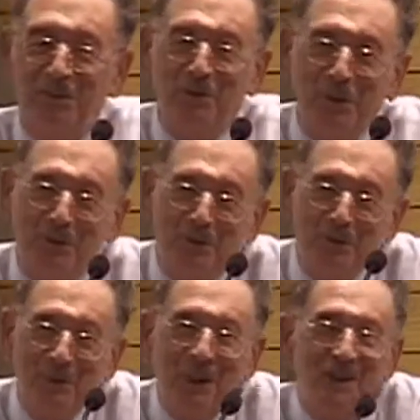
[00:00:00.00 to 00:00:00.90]
before
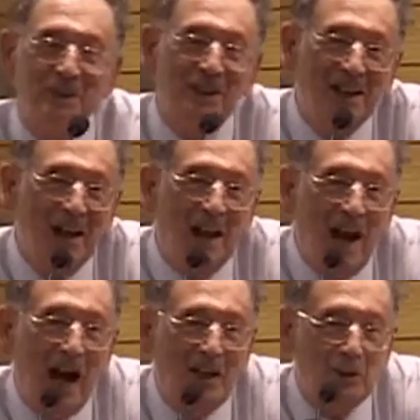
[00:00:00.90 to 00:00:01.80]
we came in,
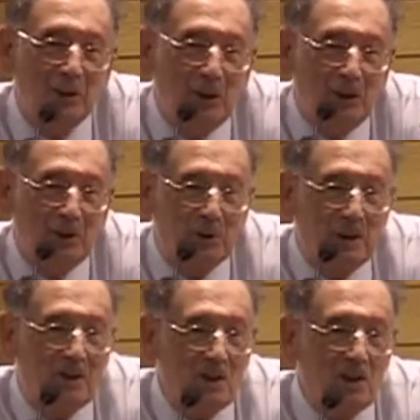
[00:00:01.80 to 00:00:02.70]
are you going to
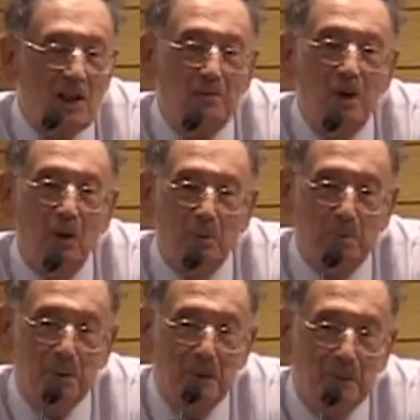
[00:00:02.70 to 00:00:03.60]
give us some
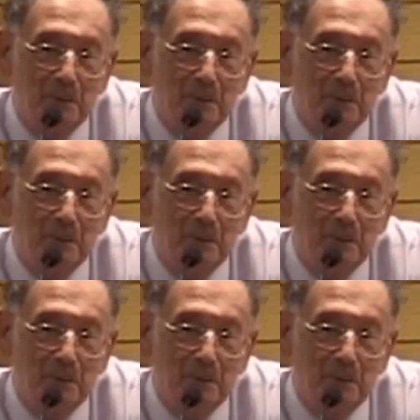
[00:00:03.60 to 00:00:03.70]
hope?